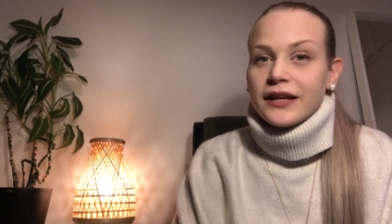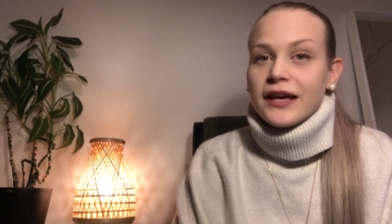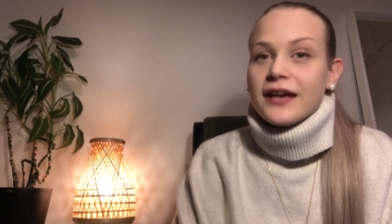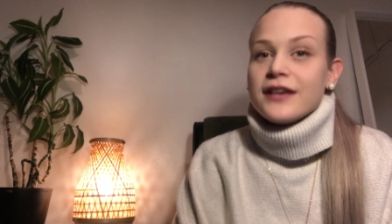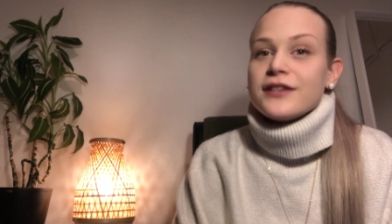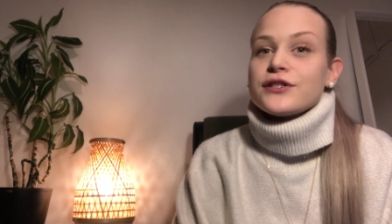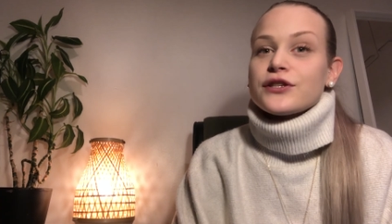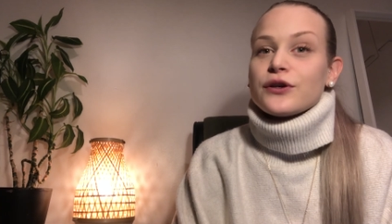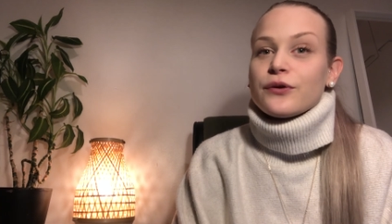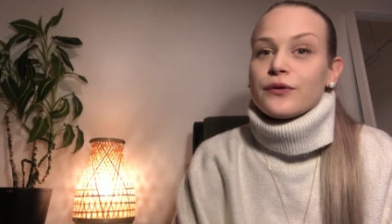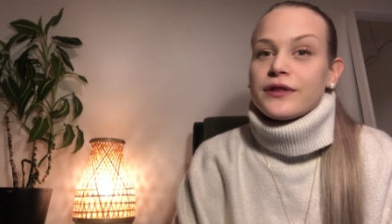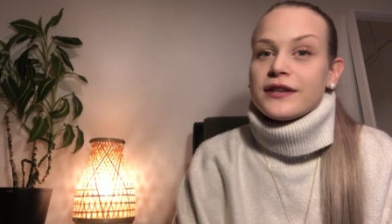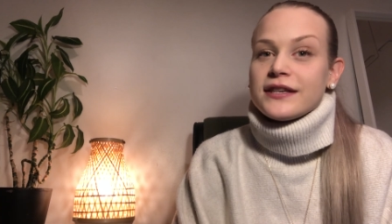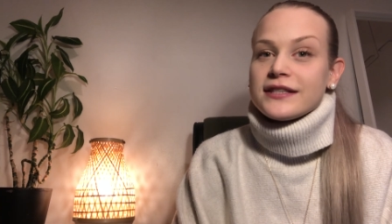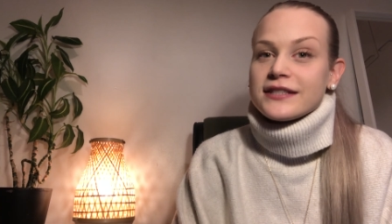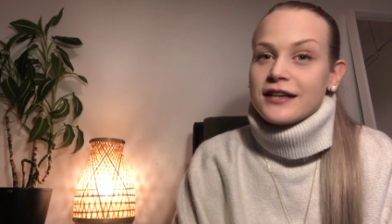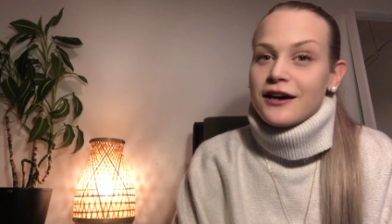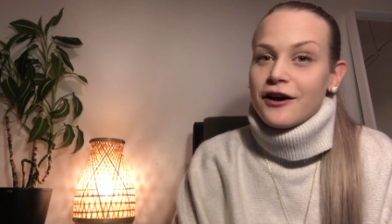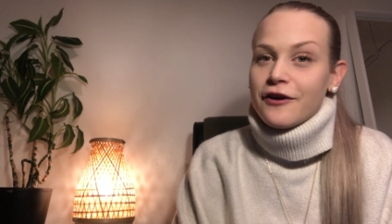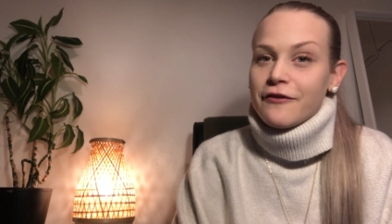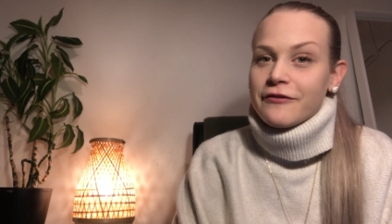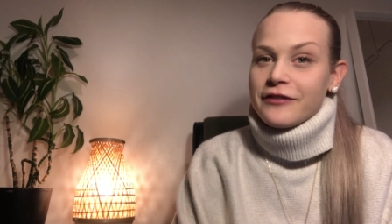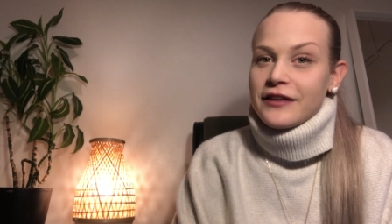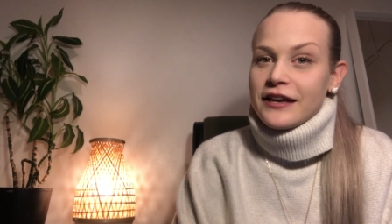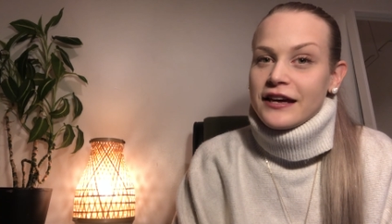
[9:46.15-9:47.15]
So these kind
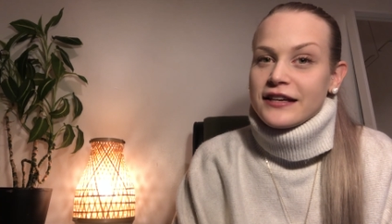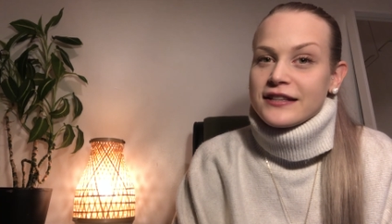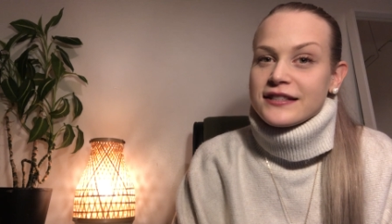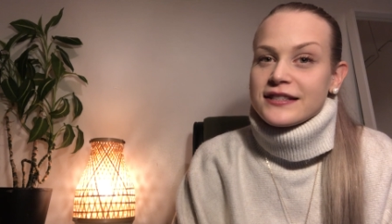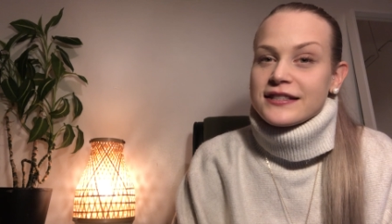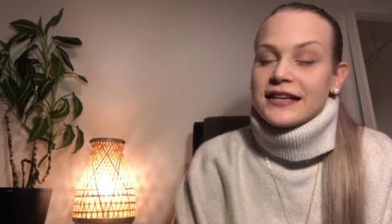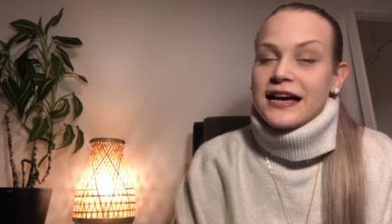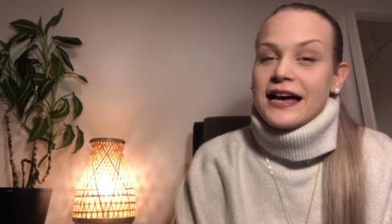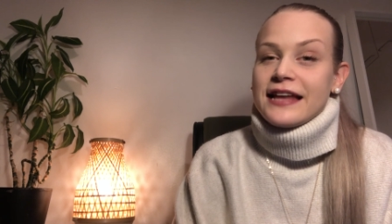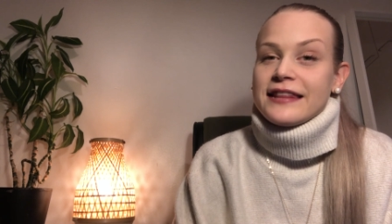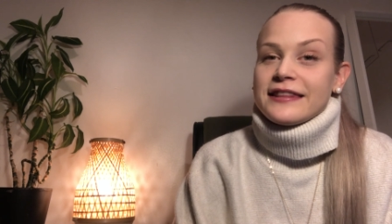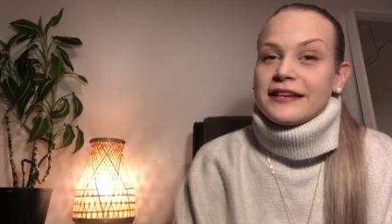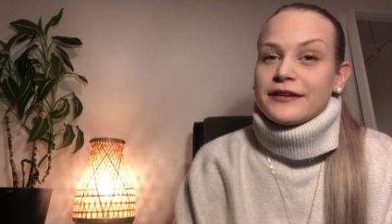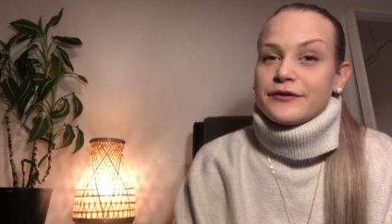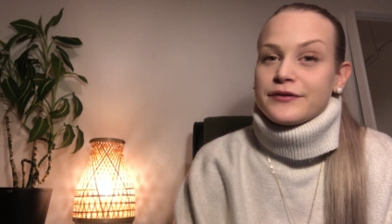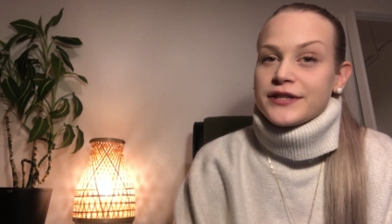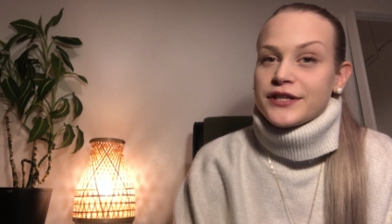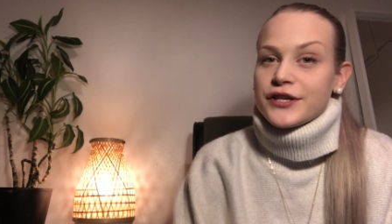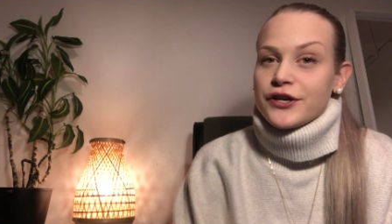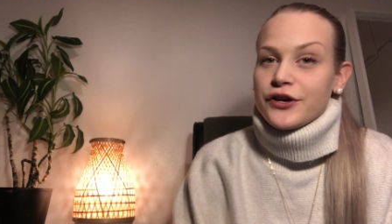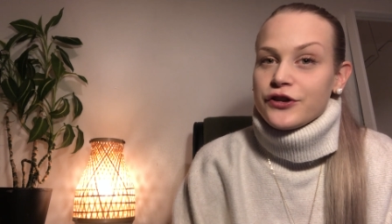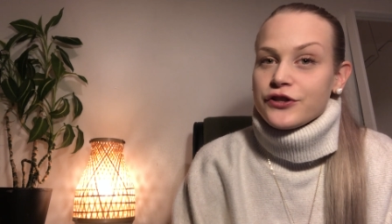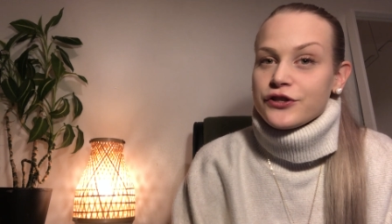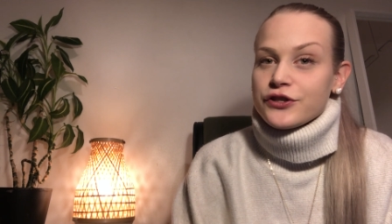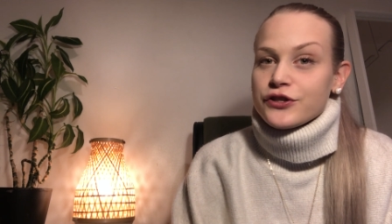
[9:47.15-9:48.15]
of things, and the
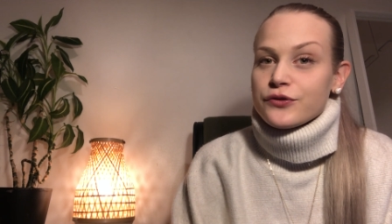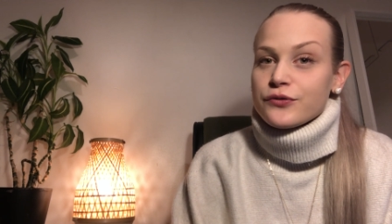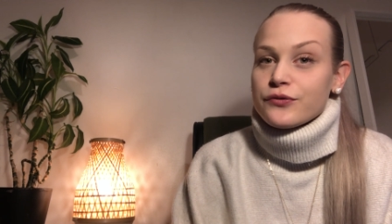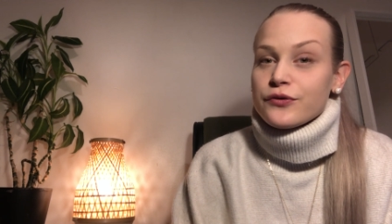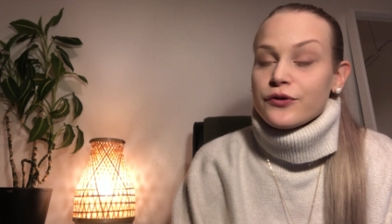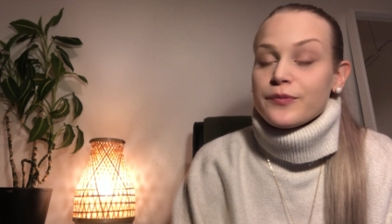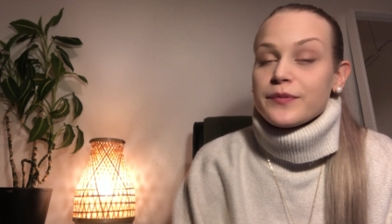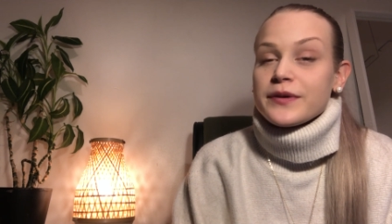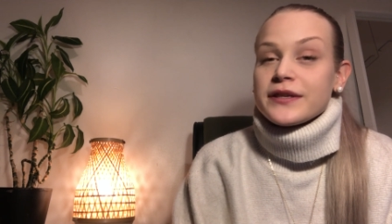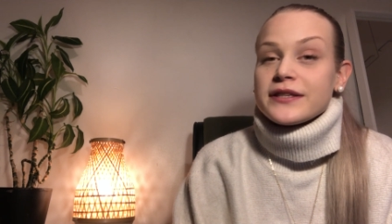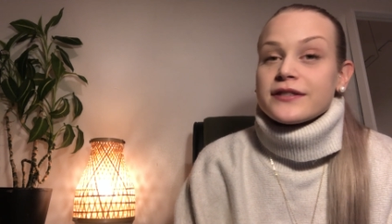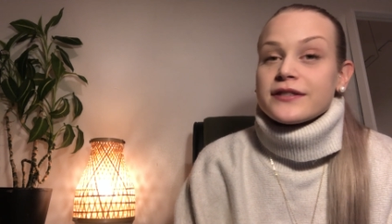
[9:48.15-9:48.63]
research group is